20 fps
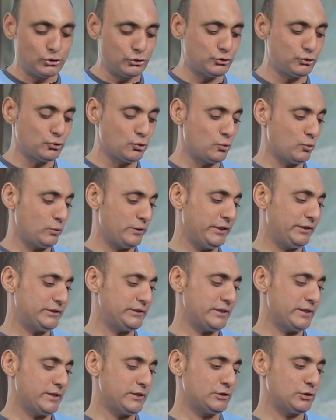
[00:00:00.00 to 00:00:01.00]
So
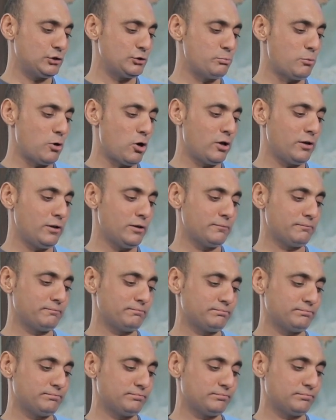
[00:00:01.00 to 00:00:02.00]
it's
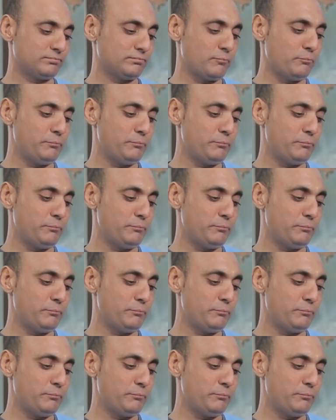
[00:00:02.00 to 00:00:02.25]
small,